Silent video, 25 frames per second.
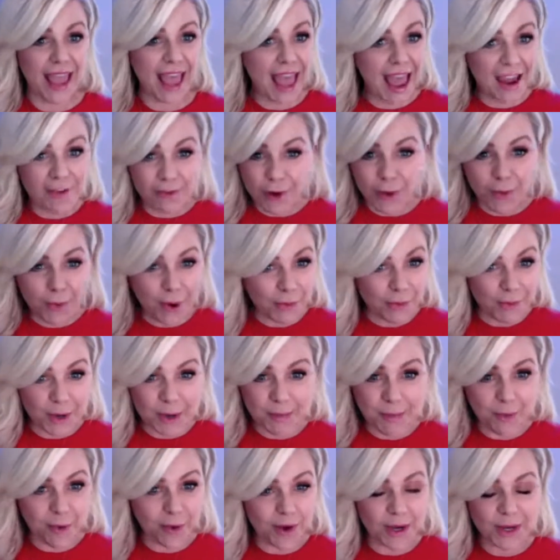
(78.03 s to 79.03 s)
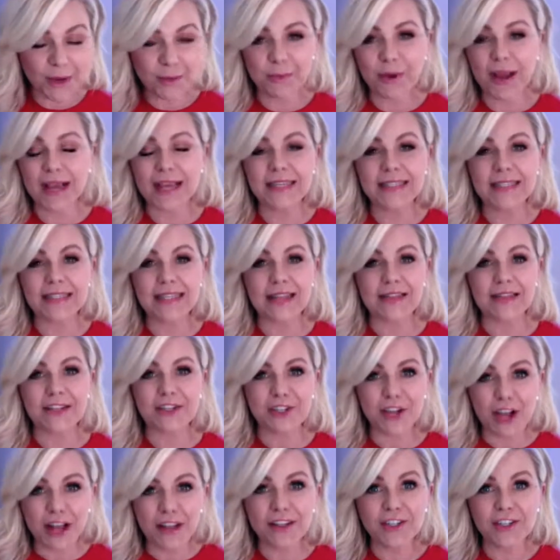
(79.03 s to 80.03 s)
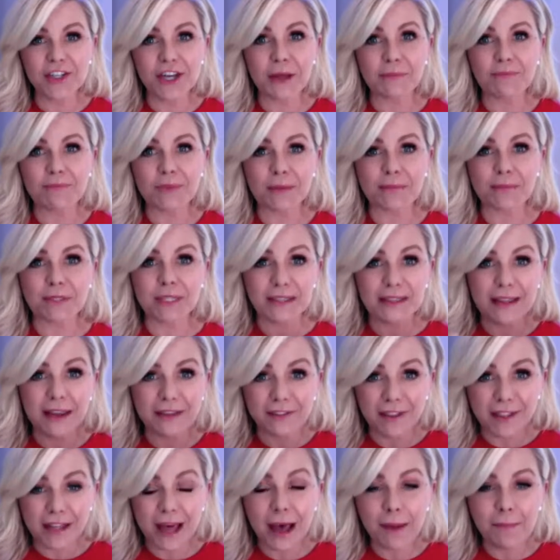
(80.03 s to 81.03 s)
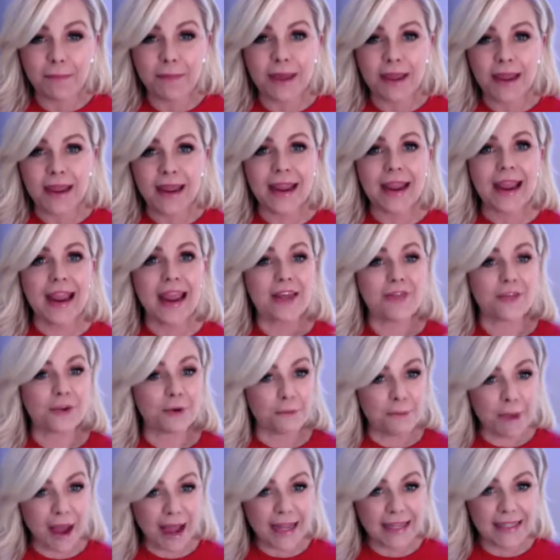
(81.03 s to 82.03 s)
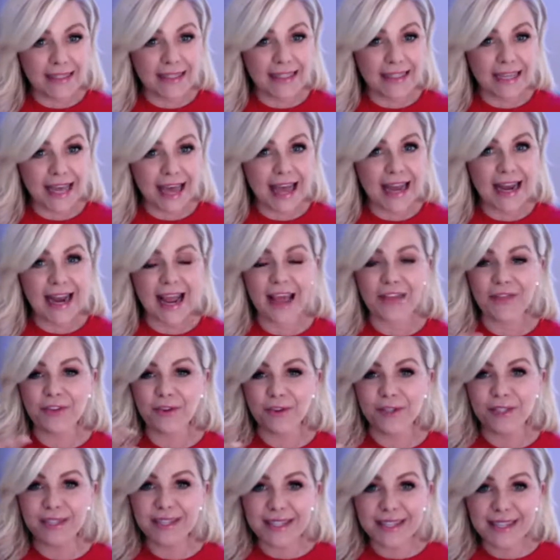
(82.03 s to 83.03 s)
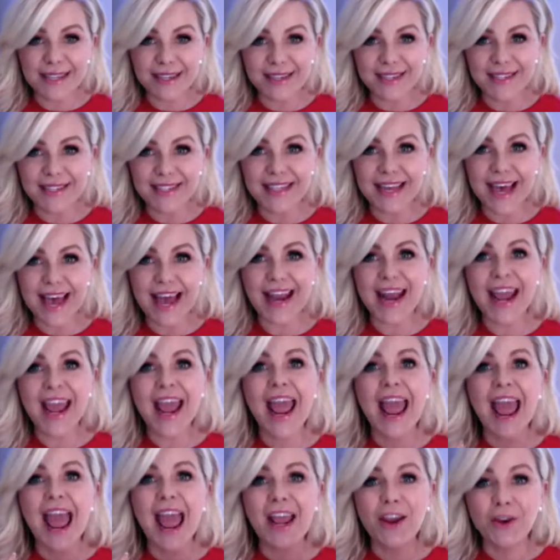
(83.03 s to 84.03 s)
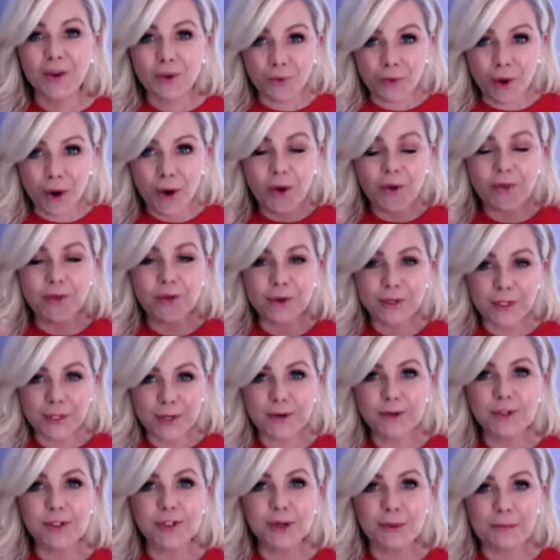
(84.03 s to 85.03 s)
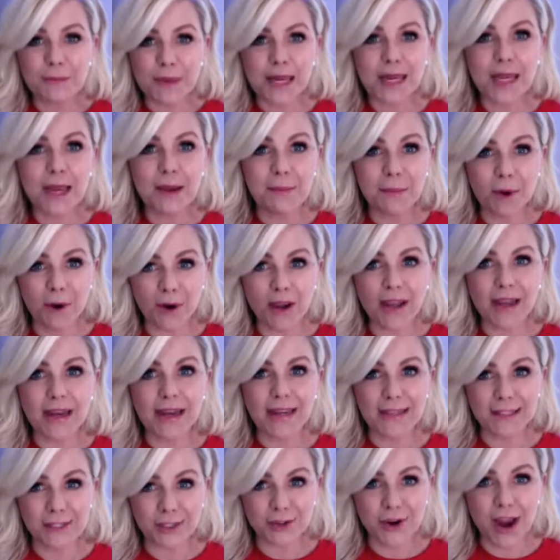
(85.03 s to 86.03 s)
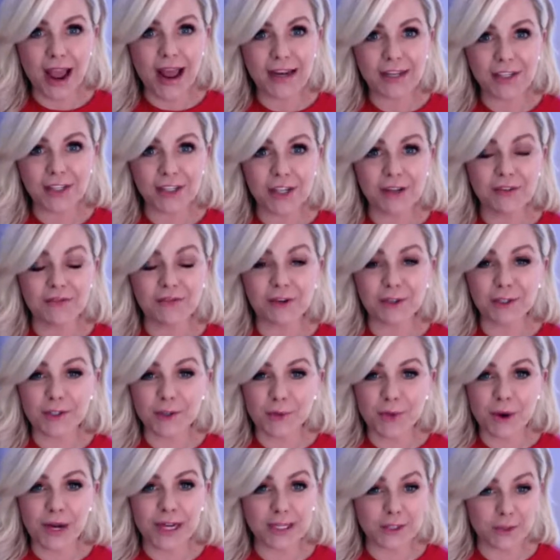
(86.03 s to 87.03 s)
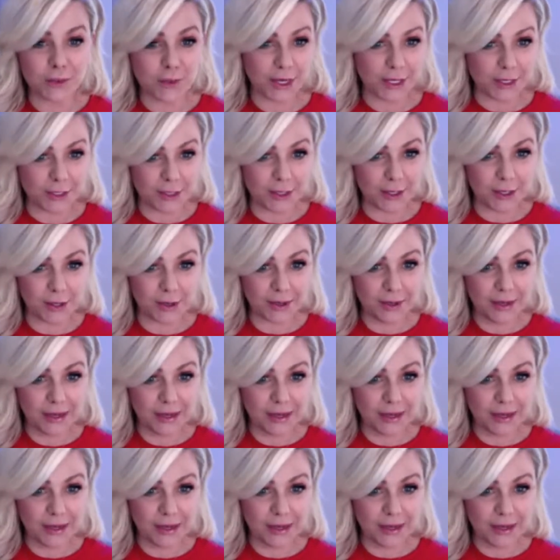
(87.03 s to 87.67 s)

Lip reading: Everyone reported ways that the challenge helped them to level up in their mindset and their skill set and grow their social media marketing strategy for 2022.